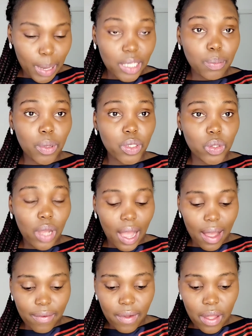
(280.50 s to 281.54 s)
passport,
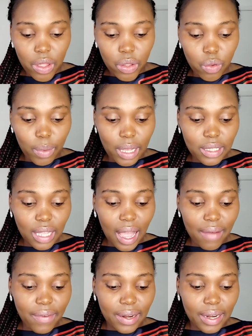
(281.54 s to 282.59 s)
you must
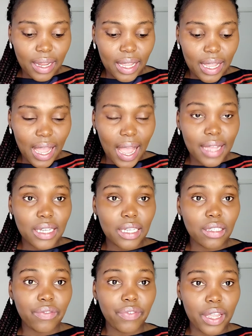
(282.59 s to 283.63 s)
have an
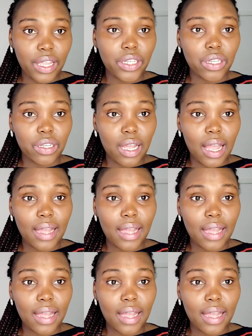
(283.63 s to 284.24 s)
e-identification,